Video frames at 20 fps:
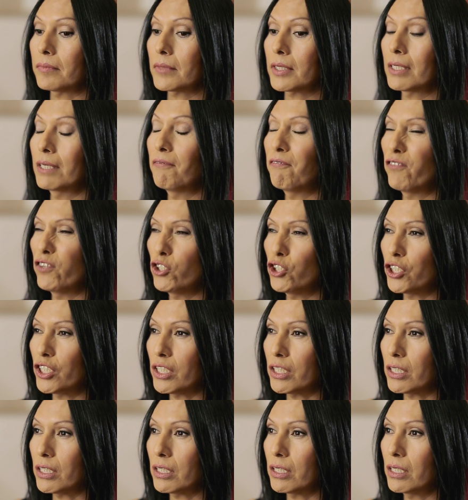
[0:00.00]

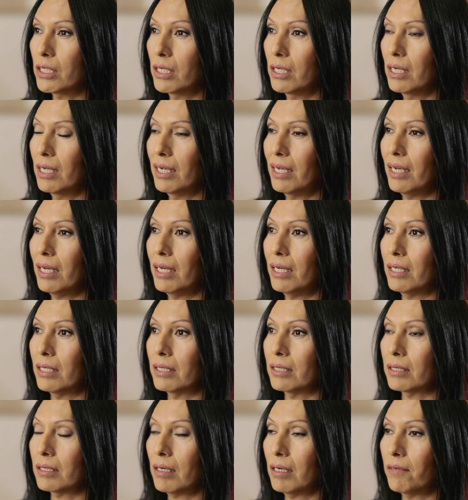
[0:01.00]
confusion
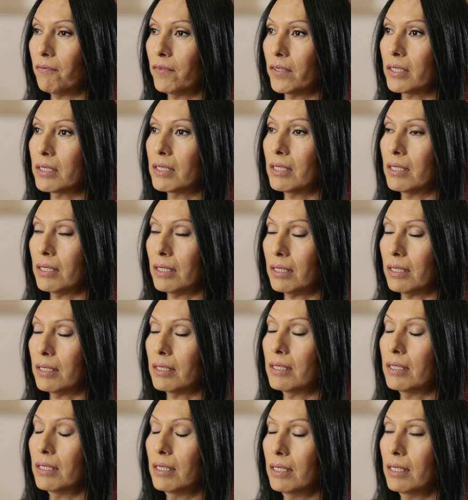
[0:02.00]
and conflict, and
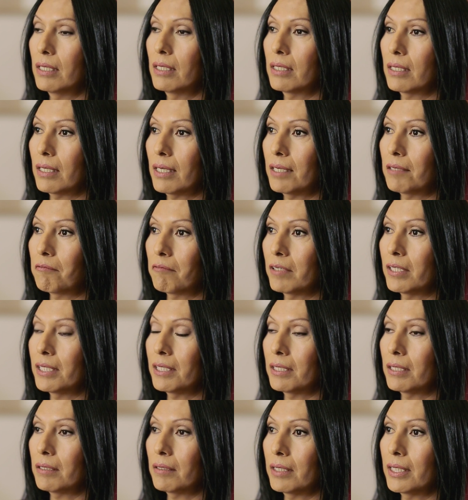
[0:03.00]
can
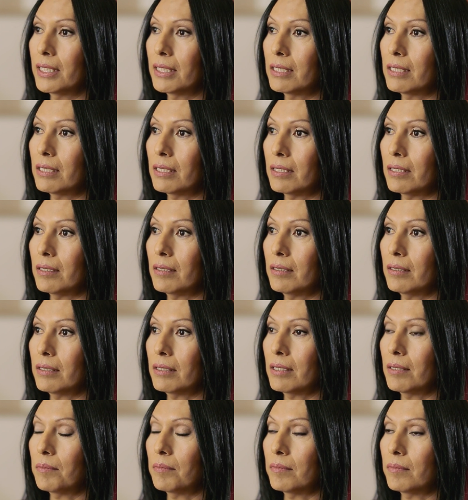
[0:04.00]
really lead to
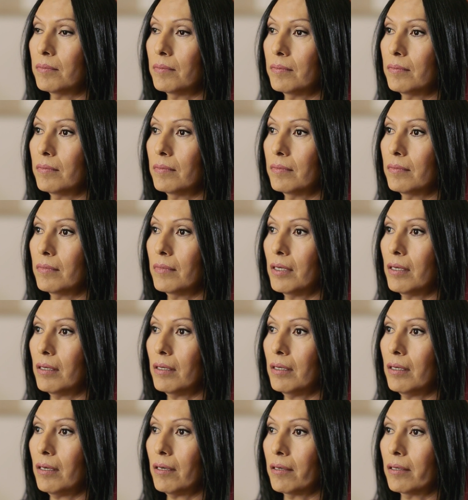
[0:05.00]
some
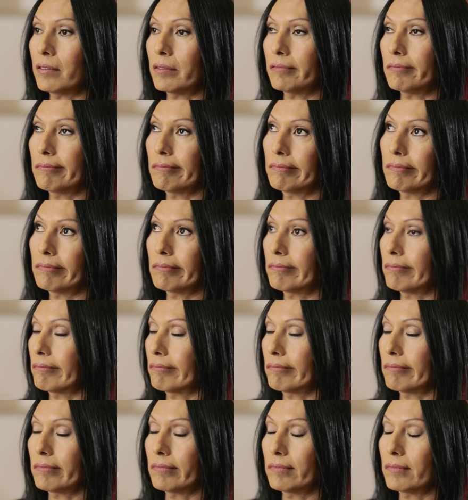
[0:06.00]
hard
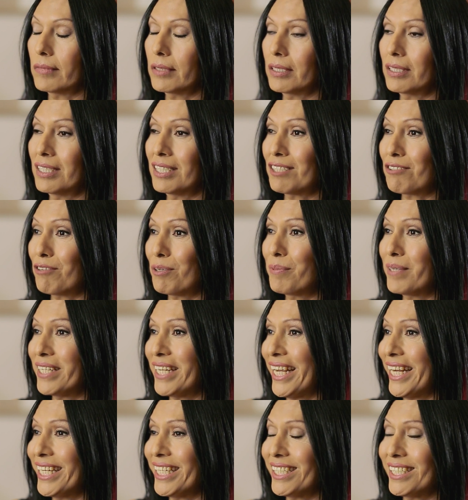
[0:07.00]

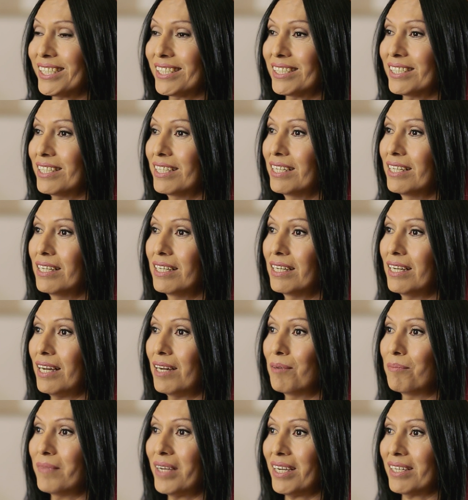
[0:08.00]
discriminating
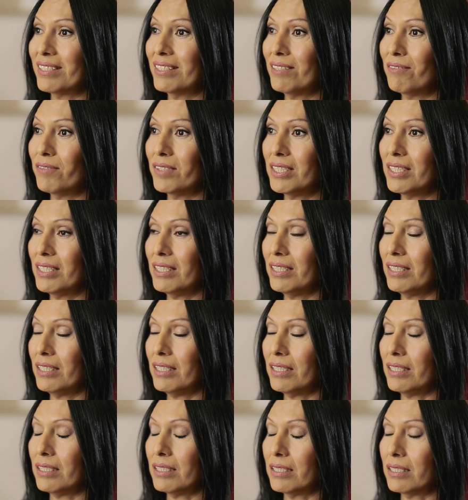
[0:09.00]
activity.